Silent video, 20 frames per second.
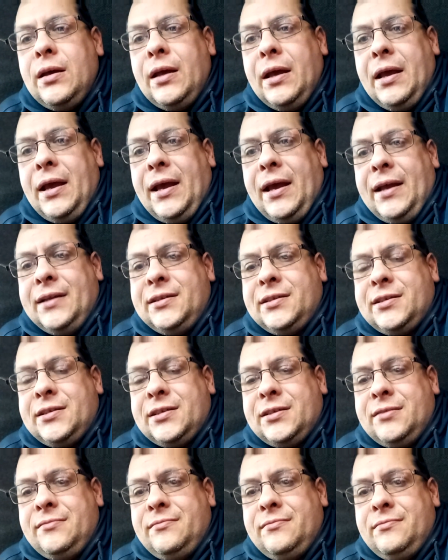It
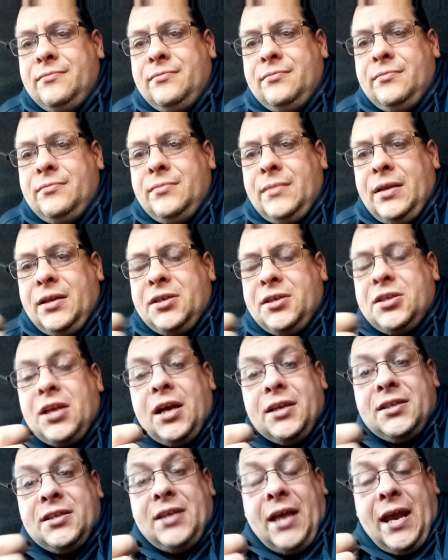
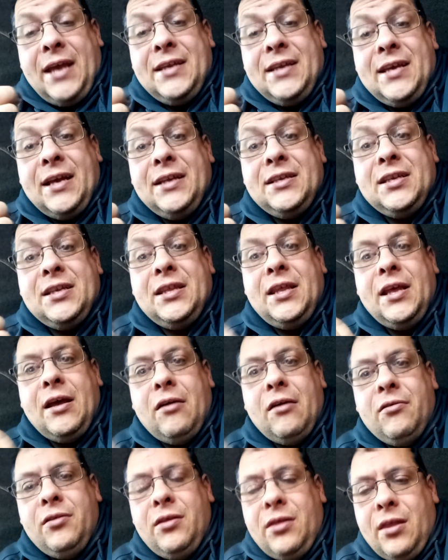starts to eat into
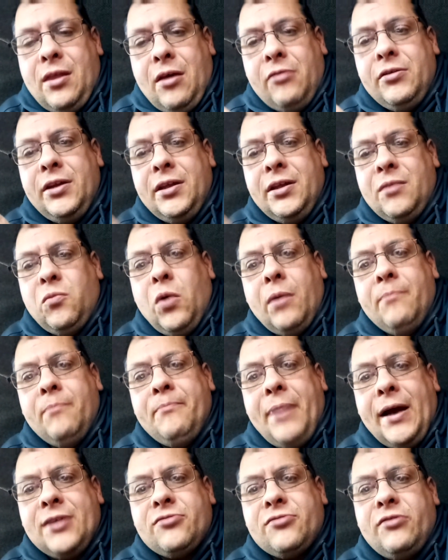only the one
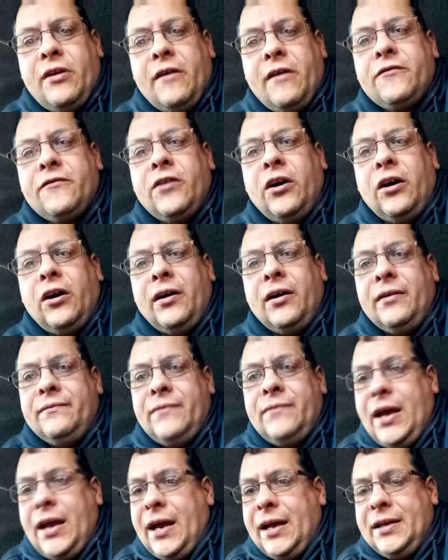battery I've got,
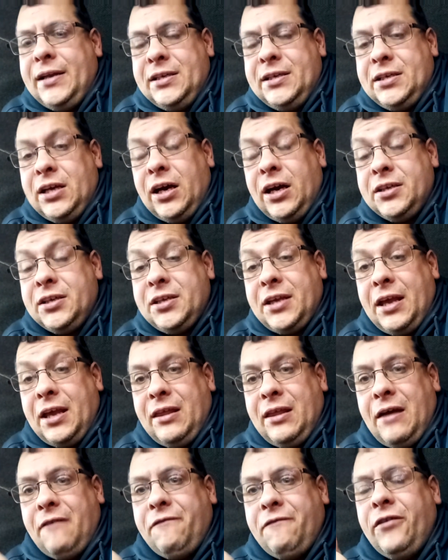and it's hard to
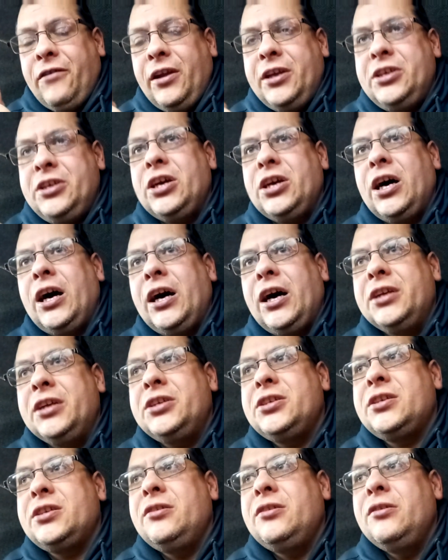get that fully
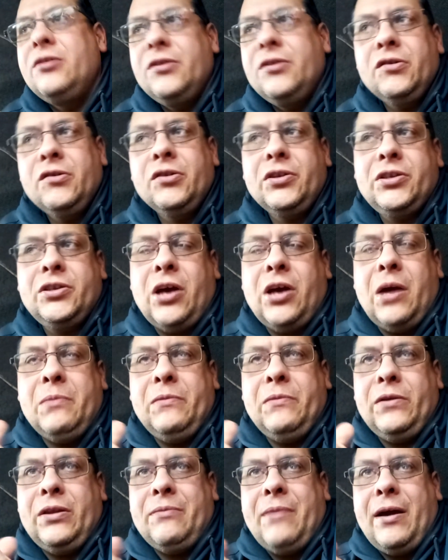charged all the time
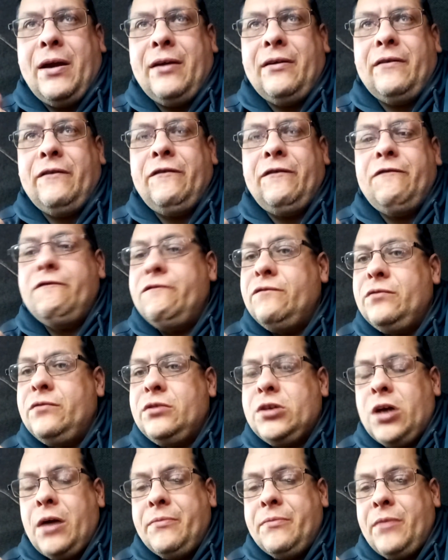with the amount of
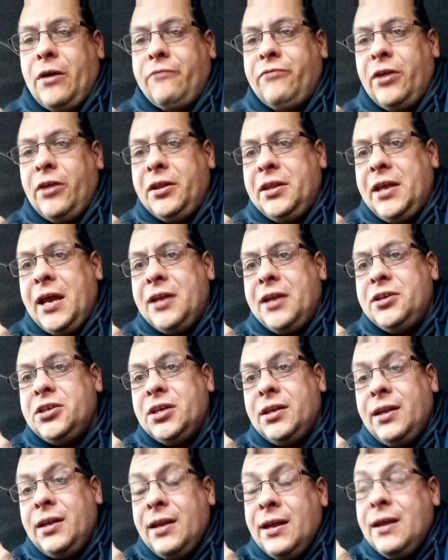time that I run the
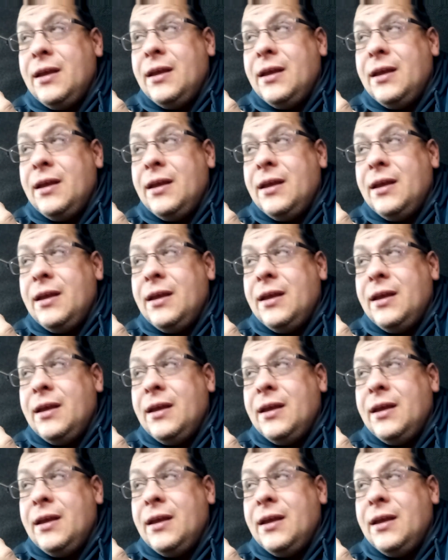engine,